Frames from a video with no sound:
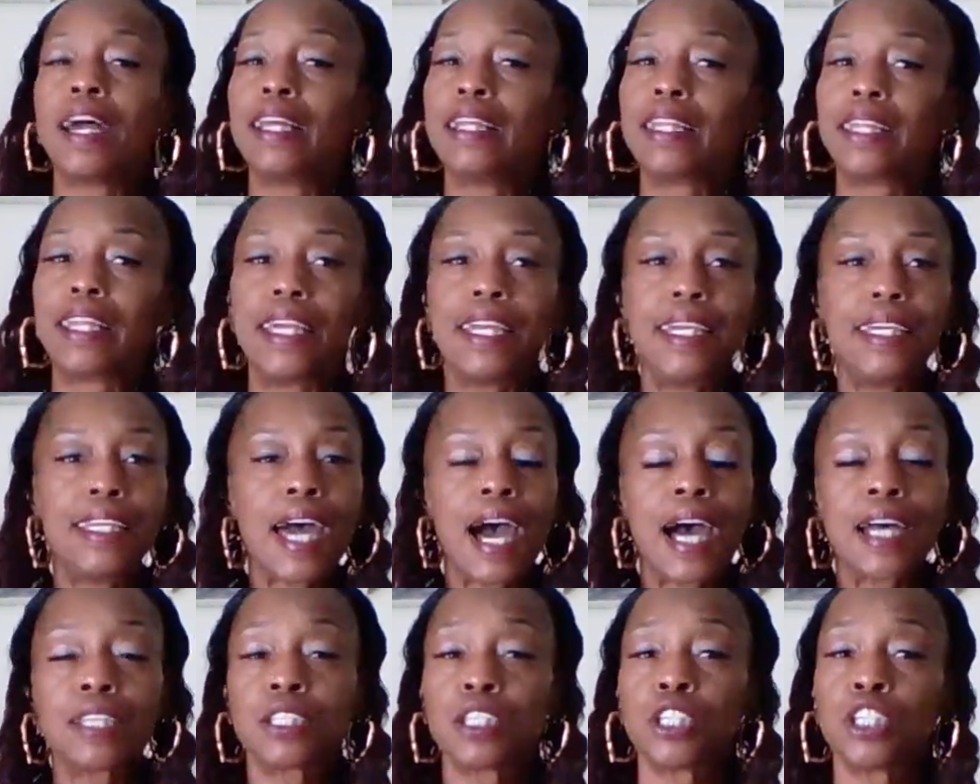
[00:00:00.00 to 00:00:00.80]
Lean
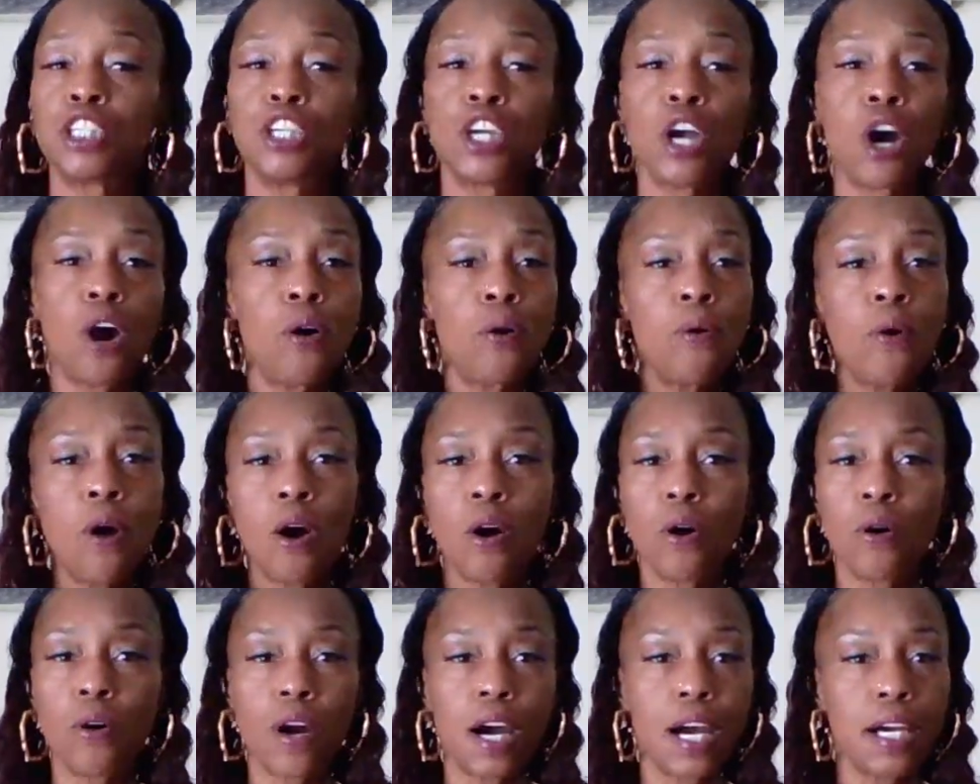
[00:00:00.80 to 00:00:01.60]
not to your
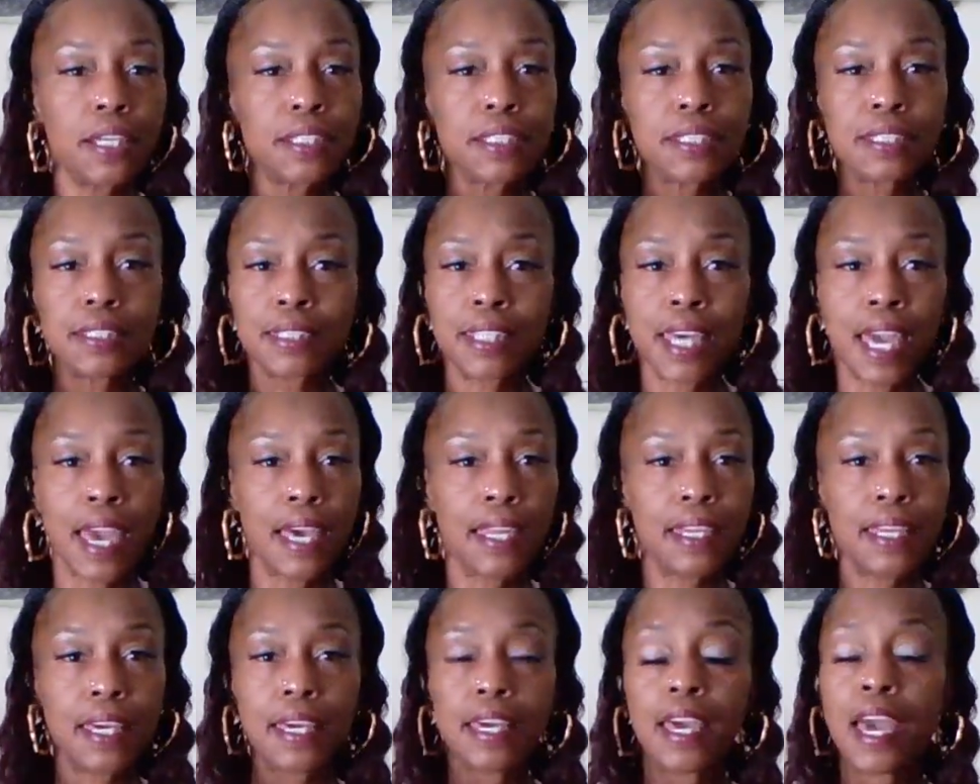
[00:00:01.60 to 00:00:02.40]
own
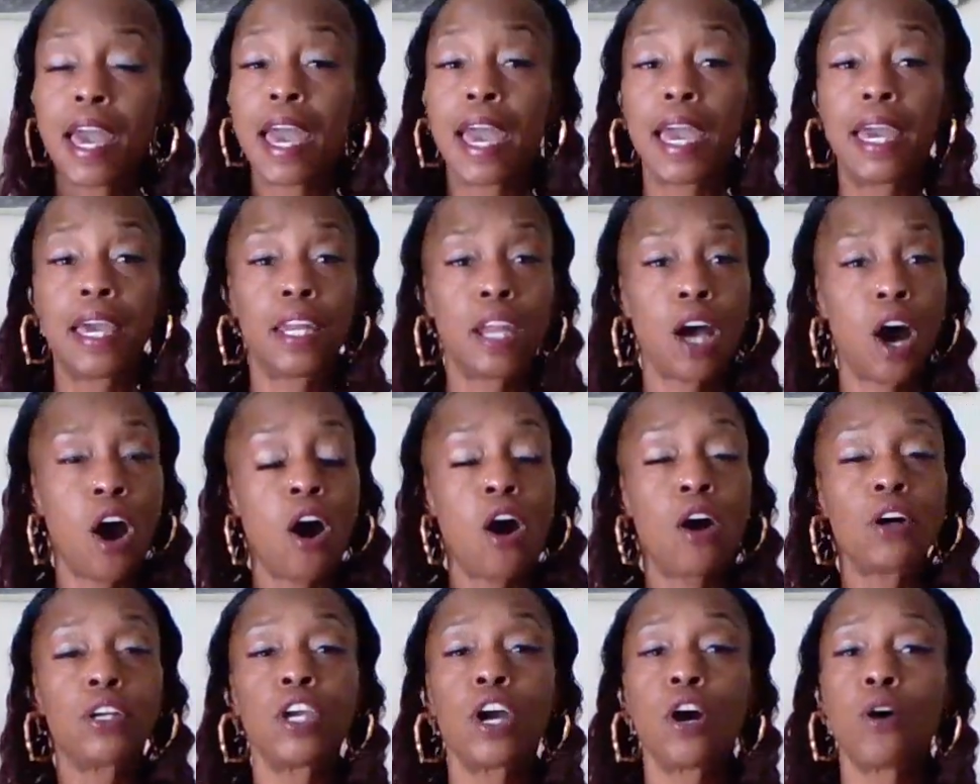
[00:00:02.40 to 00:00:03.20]
understanding. In
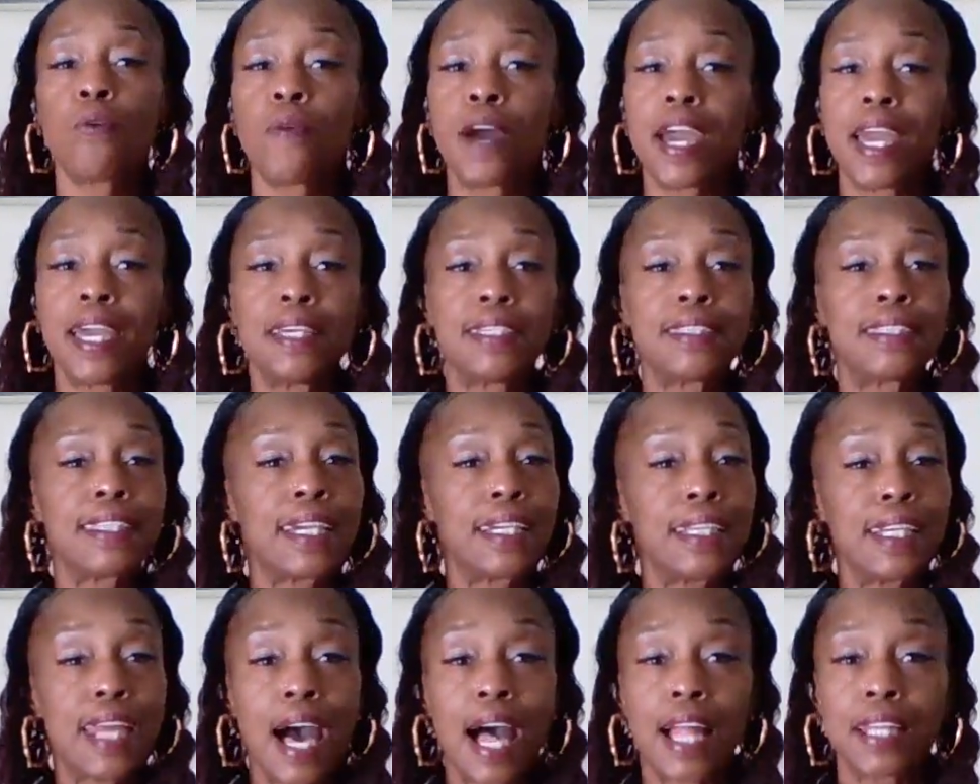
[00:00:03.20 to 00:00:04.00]
all your ways
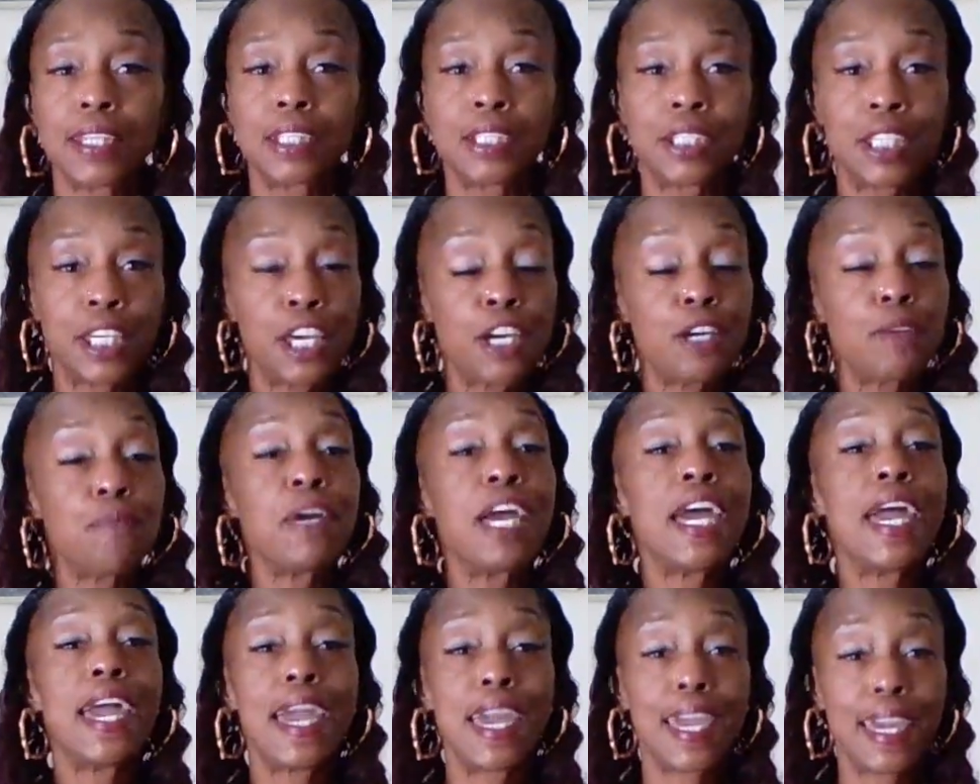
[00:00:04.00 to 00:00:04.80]
acknowledge him,
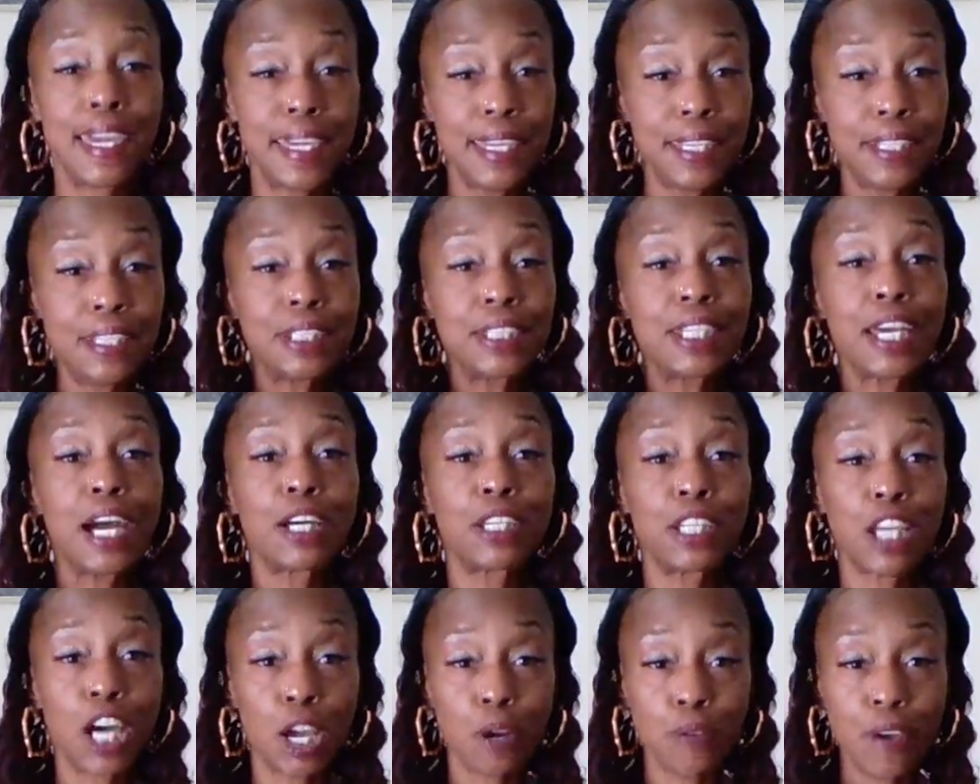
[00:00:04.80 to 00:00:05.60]
and he
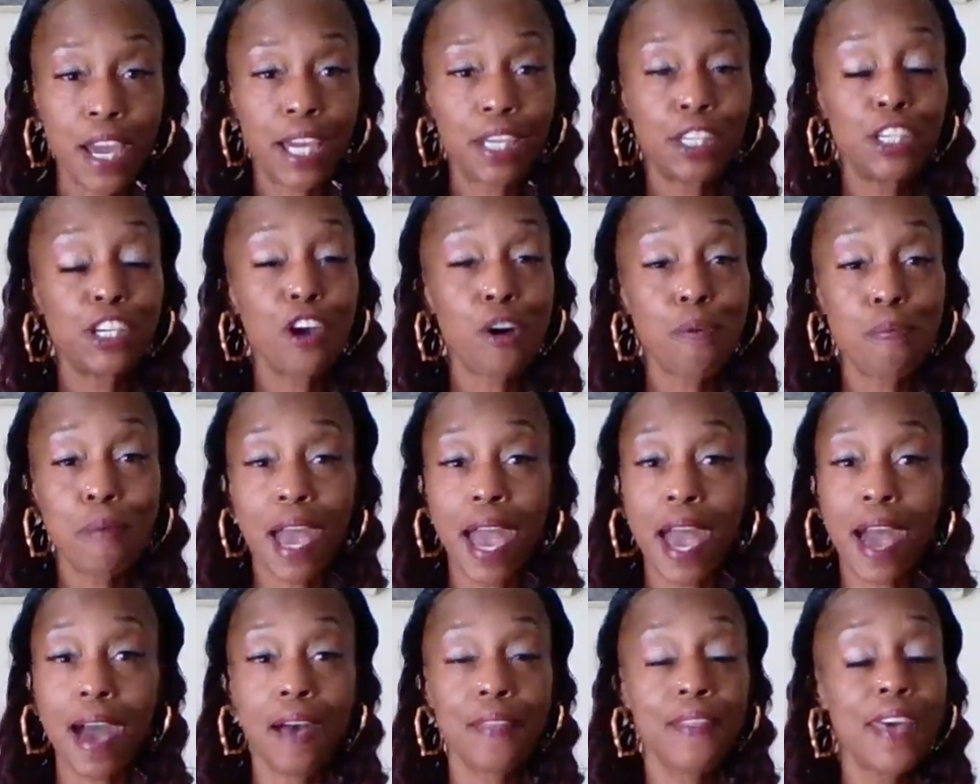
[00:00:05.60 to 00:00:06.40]
shall direct your
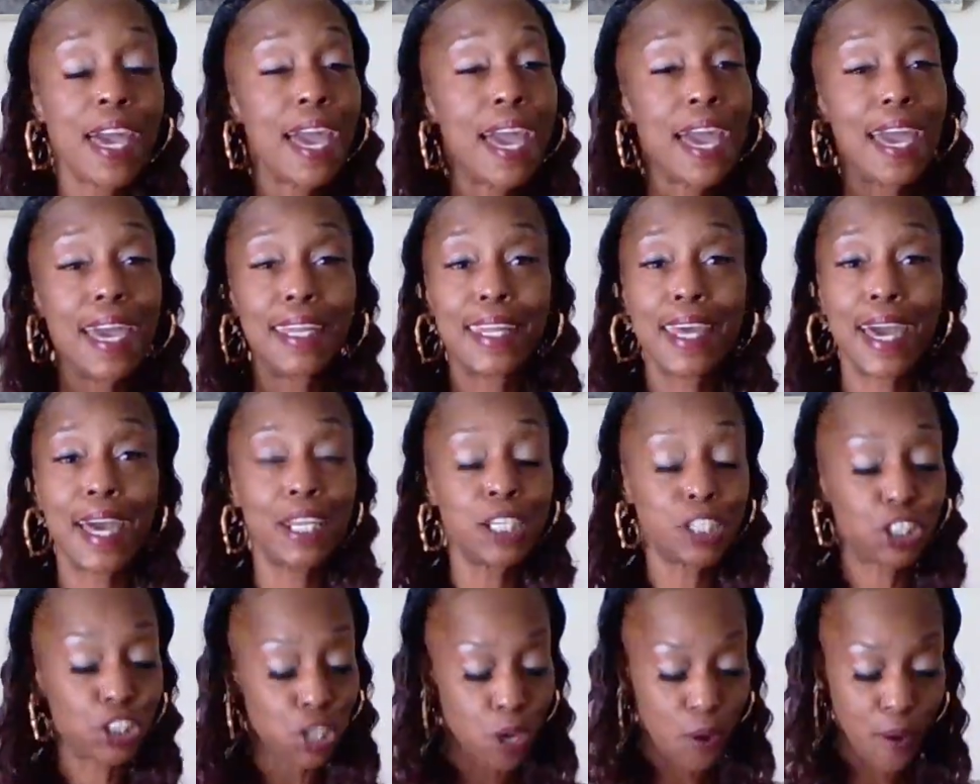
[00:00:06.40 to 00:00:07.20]
path. And that
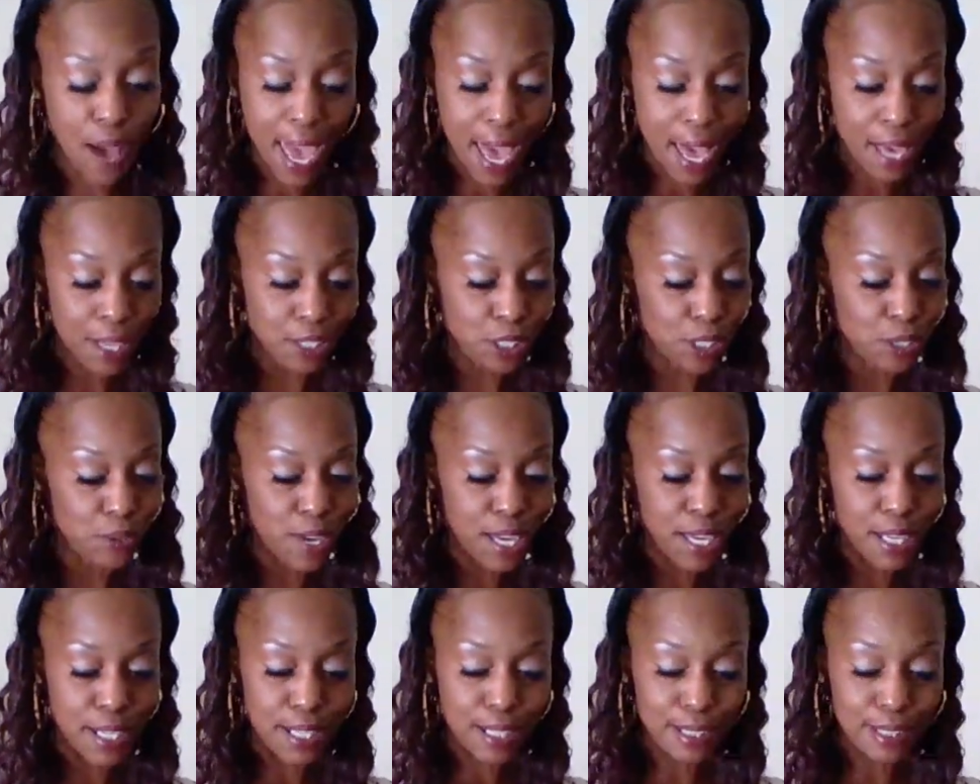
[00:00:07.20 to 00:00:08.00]
is your answer
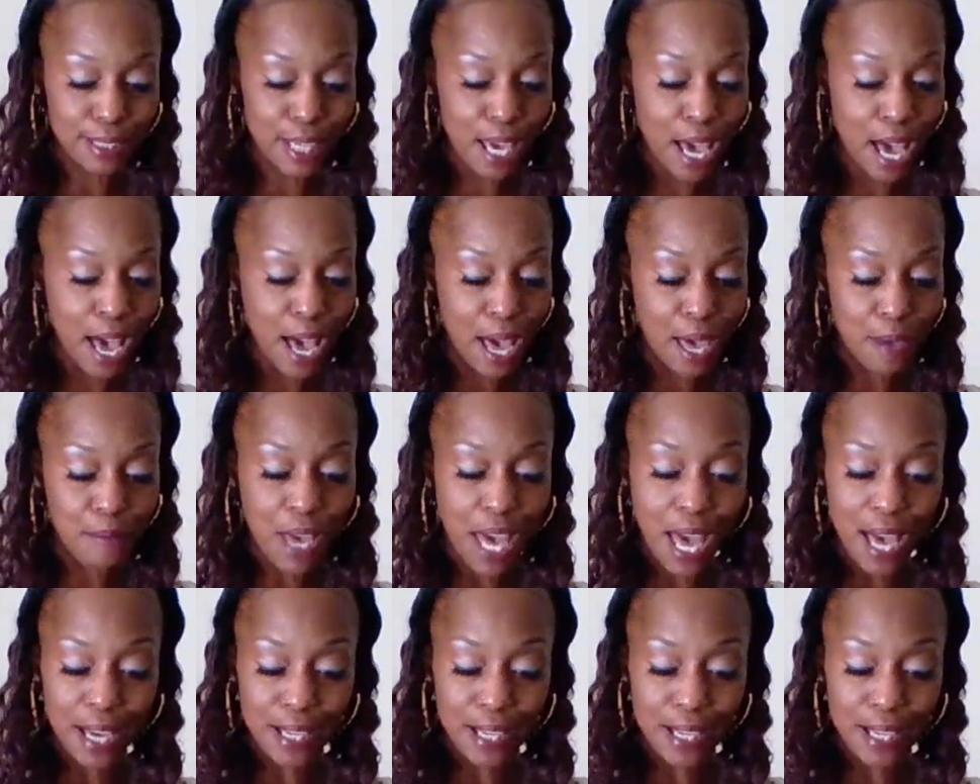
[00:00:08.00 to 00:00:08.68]
in this time.